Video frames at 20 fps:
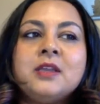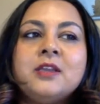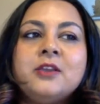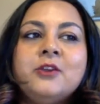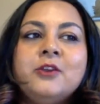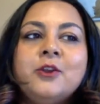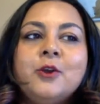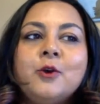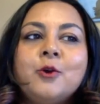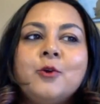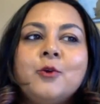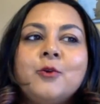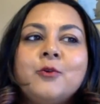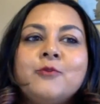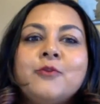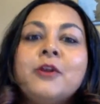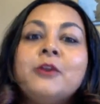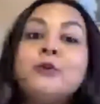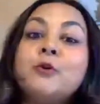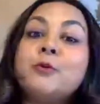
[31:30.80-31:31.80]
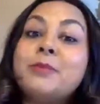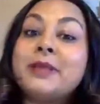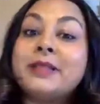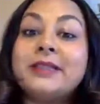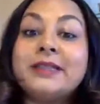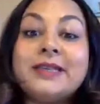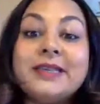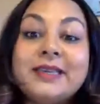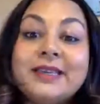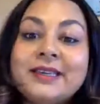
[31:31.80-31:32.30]

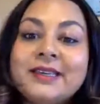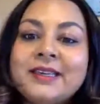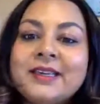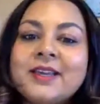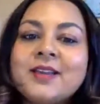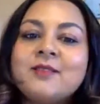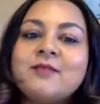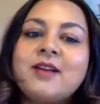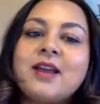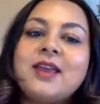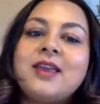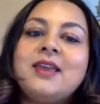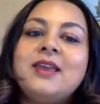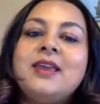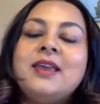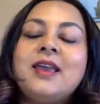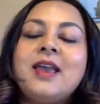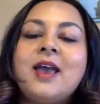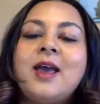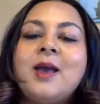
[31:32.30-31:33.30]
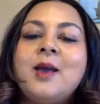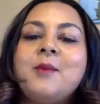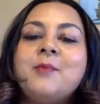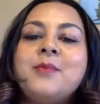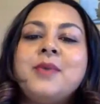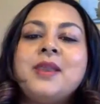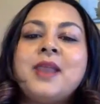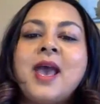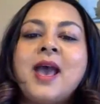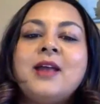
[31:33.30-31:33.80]
vulnerability, right?
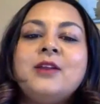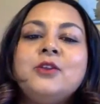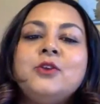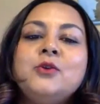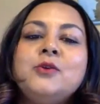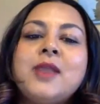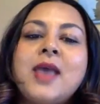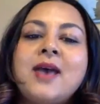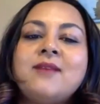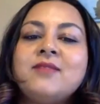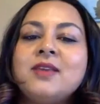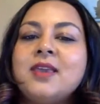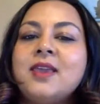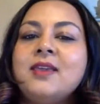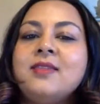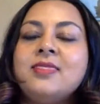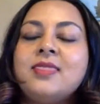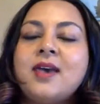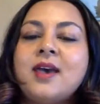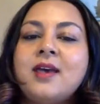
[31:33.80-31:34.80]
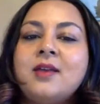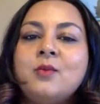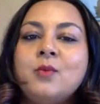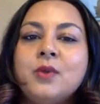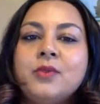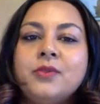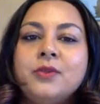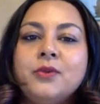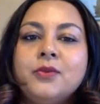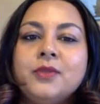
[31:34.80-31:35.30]
And how do you navigate that
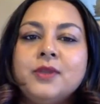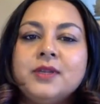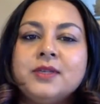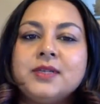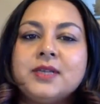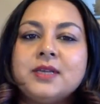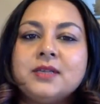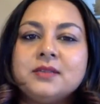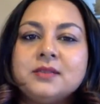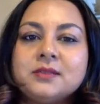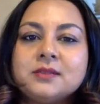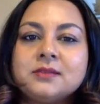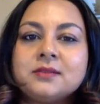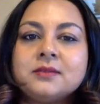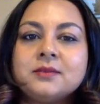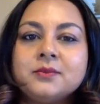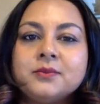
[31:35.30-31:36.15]
with youth and adults?